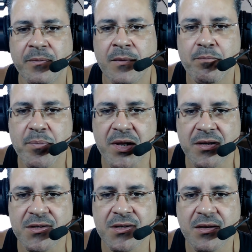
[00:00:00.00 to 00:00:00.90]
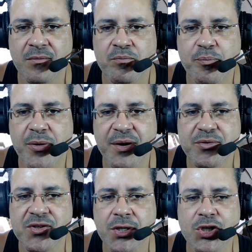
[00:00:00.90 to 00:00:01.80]
plus
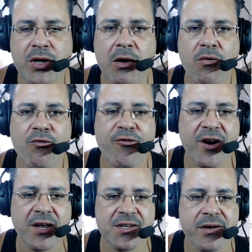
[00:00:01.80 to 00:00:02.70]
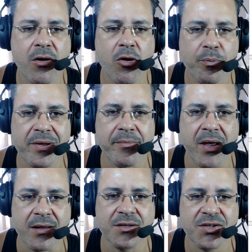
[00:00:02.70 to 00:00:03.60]
prepositional phrase
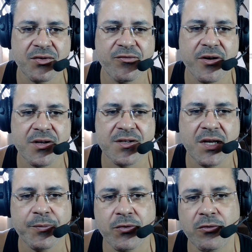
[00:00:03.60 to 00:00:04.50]
complement. For example,